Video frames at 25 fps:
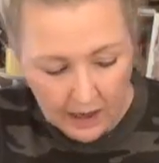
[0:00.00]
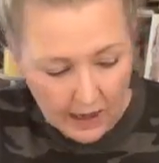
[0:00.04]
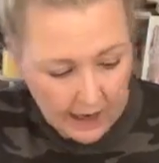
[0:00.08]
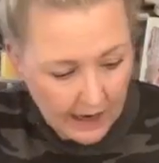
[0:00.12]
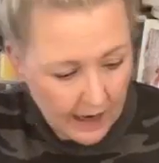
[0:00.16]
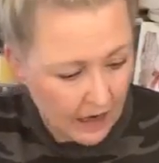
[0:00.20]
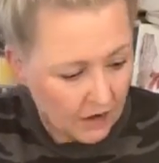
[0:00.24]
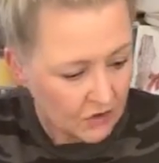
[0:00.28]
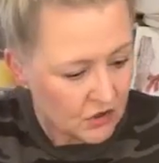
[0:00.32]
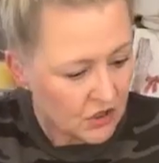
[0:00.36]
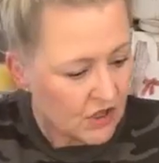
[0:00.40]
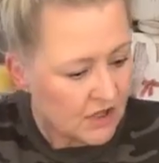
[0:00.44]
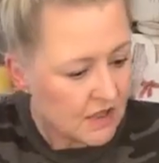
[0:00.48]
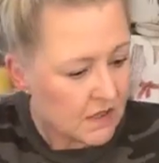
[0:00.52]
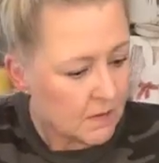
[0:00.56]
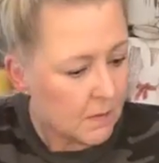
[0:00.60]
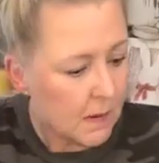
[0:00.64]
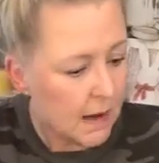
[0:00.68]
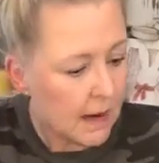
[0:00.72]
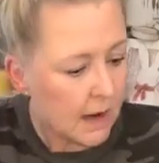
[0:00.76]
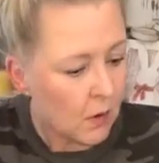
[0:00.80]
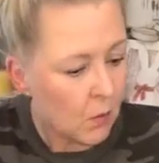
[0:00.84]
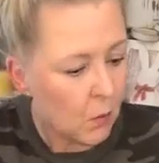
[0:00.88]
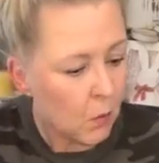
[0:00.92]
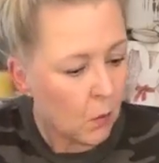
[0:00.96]
And I'll just
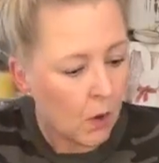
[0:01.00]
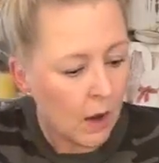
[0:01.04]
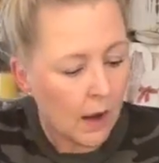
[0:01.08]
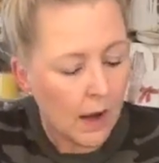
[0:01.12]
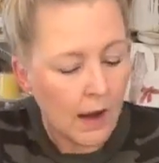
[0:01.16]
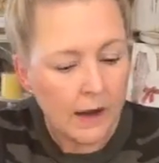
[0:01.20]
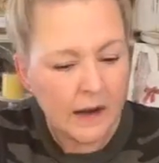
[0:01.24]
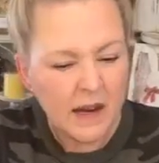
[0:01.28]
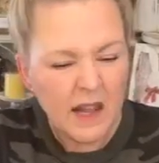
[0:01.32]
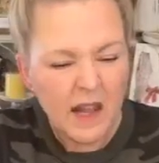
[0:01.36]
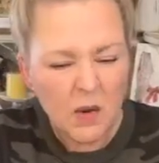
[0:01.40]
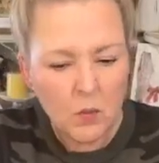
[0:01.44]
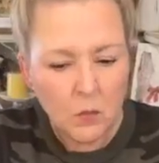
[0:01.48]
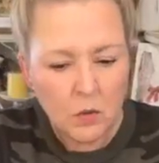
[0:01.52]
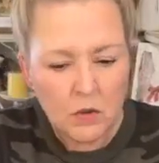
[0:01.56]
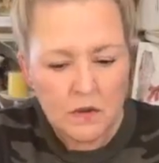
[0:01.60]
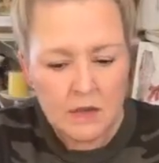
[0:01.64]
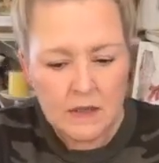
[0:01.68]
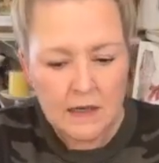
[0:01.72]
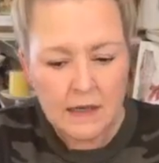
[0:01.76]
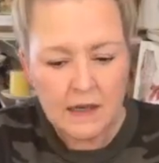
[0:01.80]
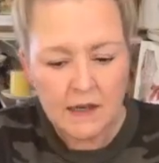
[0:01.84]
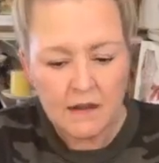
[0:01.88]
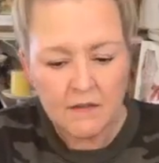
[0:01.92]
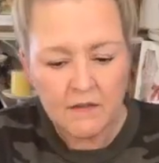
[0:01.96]
make one and we'll
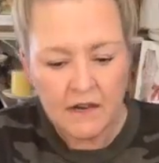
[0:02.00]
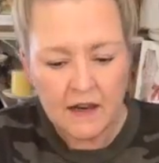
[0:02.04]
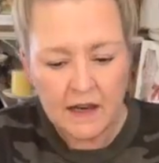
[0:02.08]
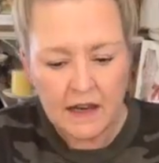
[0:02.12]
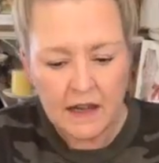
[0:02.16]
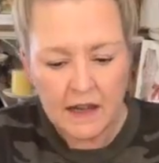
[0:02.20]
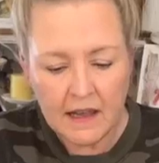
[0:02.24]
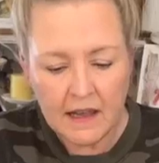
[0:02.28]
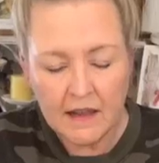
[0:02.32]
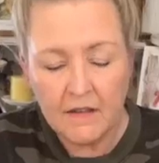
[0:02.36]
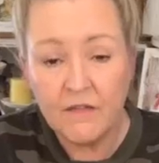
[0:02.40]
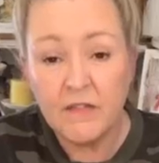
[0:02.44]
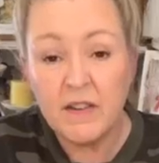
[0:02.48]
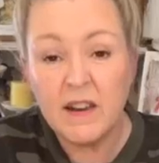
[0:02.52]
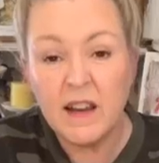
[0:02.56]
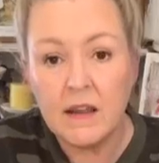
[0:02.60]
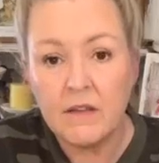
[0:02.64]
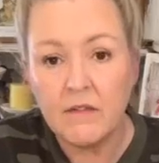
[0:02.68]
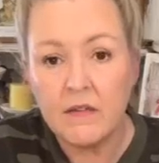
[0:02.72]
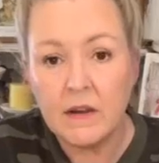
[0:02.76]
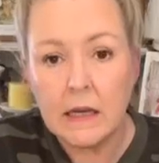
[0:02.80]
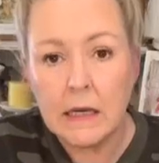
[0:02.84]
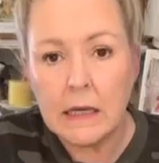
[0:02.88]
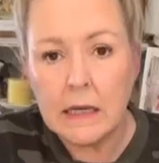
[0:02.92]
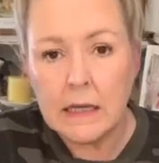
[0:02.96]
see if it
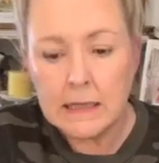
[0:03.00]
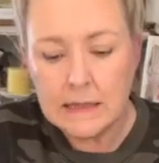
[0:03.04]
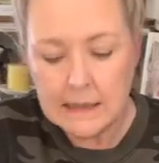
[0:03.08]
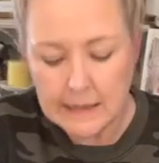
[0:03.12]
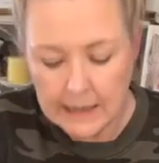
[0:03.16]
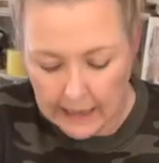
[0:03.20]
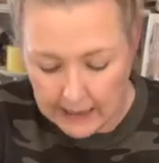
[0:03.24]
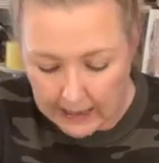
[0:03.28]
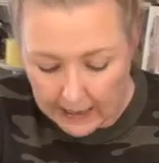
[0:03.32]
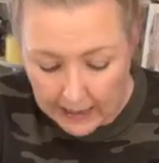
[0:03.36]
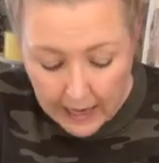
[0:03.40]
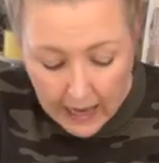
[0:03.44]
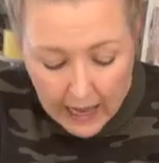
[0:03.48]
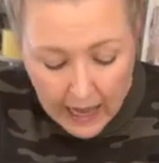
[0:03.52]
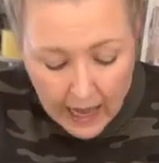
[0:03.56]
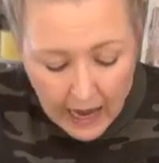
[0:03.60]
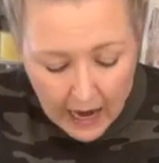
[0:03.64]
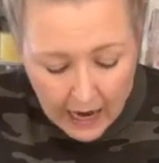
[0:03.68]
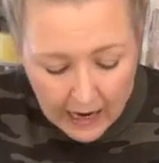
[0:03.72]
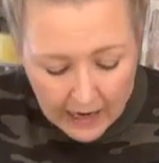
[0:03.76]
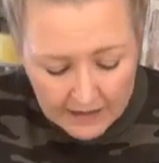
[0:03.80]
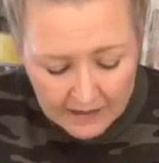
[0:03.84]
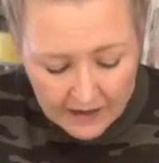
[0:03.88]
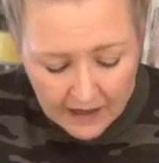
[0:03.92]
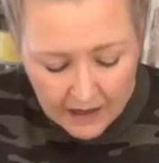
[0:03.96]
even needs any.
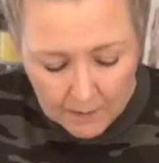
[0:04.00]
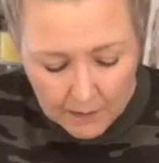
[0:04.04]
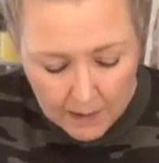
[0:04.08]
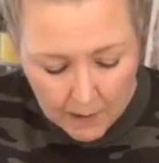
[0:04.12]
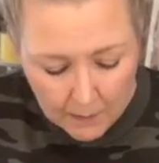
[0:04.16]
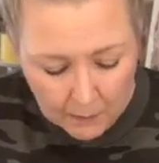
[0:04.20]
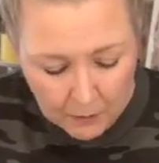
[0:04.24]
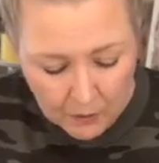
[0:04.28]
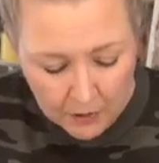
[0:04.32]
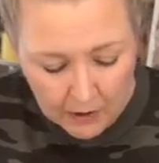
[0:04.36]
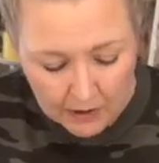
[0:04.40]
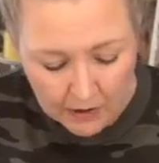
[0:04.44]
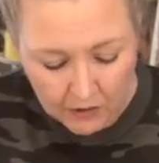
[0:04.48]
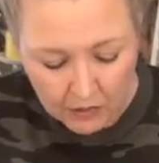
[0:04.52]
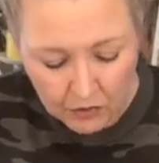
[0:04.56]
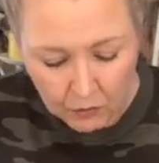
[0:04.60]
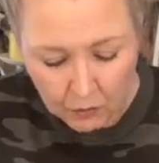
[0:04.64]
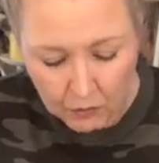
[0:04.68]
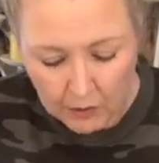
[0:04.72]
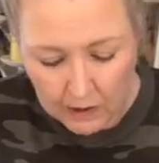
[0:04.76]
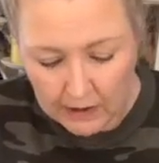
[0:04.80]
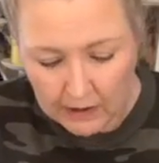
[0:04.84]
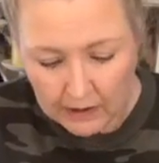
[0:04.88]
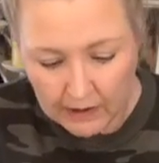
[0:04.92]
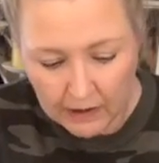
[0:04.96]
I thought about putting
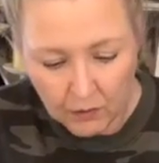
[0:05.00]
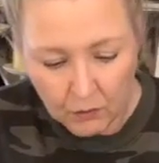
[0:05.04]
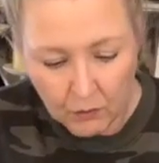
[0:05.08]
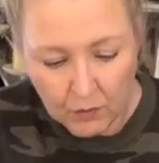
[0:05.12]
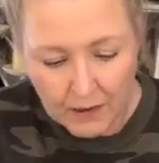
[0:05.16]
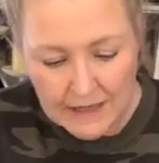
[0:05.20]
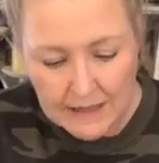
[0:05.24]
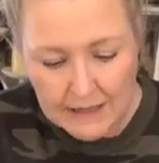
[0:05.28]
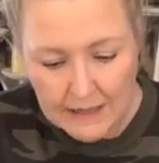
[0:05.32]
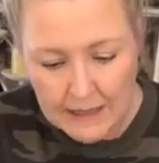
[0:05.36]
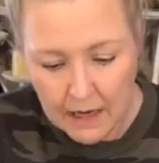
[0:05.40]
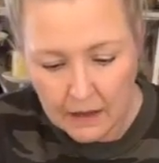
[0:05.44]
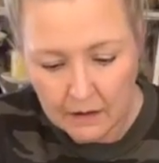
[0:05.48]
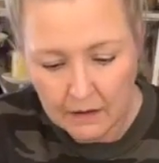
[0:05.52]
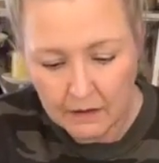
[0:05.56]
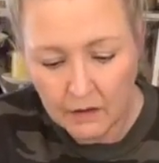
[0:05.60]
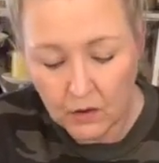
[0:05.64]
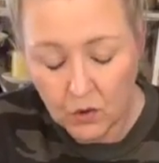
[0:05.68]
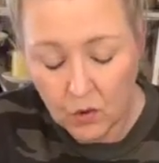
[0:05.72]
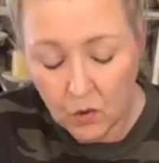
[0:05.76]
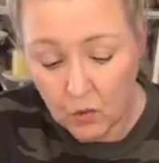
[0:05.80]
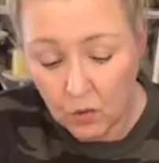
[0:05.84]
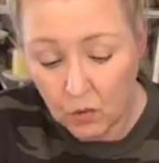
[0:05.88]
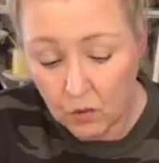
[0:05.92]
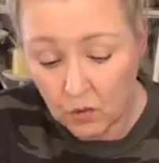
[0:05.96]
3 like right down in
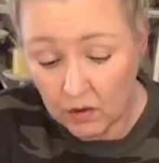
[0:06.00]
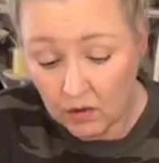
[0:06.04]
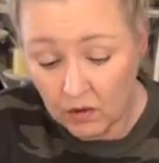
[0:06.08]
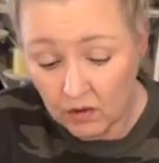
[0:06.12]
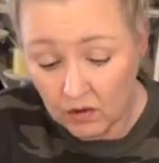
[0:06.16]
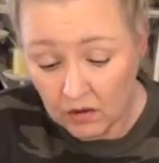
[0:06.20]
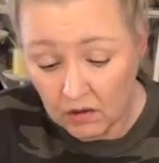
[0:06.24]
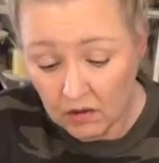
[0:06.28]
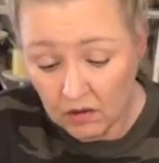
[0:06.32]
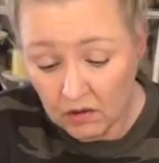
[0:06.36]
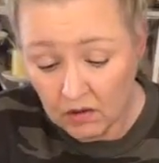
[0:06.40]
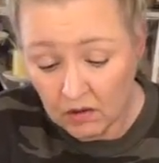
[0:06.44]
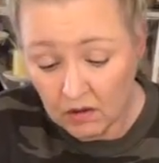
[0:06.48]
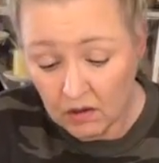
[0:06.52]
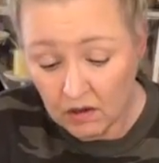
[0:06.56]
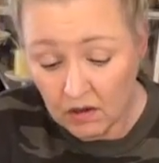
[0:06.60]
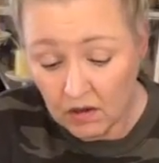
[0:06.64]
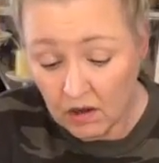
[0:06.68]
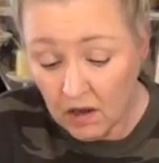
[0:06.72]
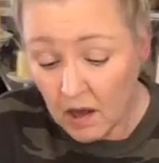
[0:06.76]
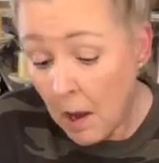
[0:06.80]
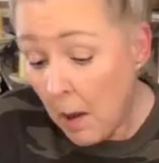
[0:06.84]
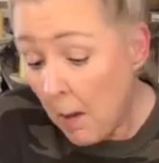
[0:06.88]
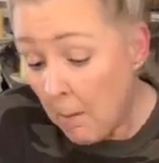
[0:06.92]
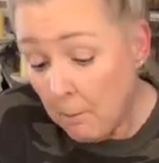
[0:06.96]
the corner,
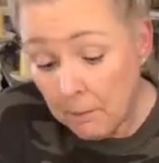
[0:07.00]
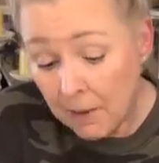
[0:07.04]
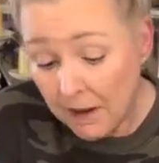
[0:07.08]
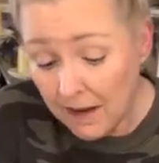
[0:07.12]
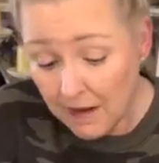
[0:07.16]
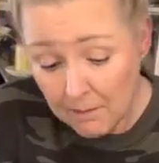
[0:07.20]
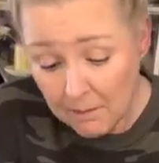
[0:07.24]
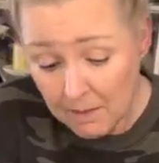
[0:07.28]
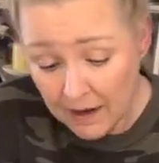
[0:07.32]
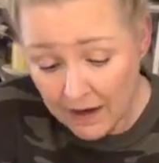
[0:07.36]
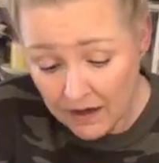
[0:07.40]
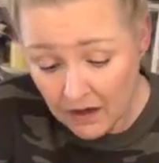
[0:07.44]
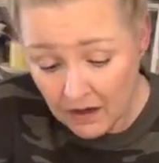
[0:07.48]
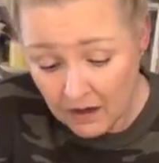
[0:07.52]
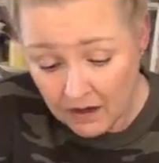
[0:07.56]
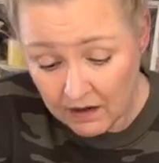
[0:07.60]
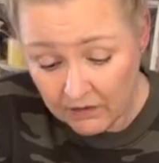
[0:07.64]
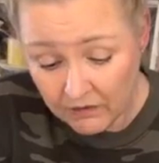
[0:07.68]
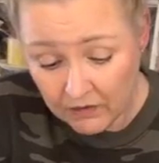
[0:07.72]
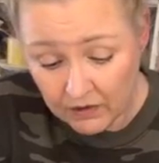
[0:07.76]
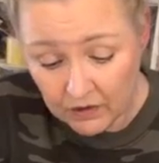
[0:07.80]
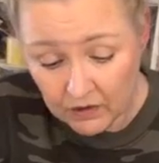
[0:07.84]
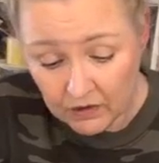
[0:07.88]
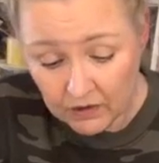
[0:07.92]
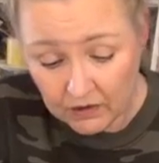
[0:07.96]
but it might not
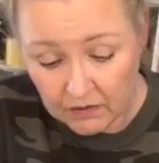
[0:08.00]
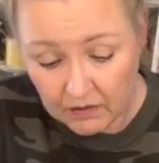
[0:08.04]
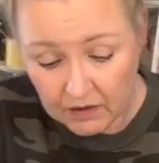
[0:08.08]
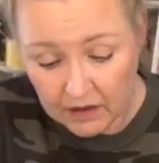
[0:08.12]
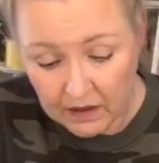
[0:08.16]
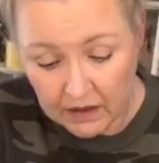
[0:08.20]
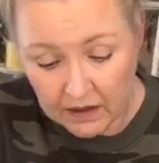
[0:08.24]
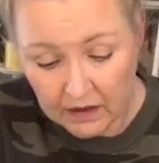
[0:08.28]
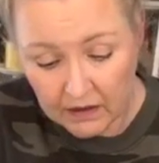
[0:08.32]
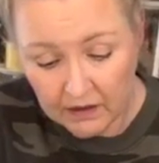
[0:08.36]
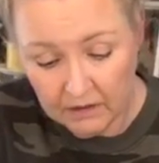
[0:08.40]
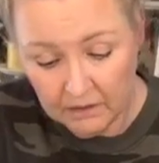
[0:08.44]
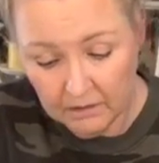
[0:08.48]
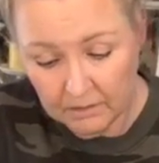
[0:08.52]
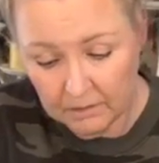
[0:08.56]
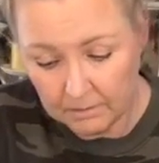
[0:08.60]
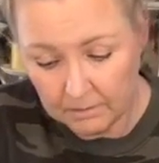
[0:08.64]
even look right.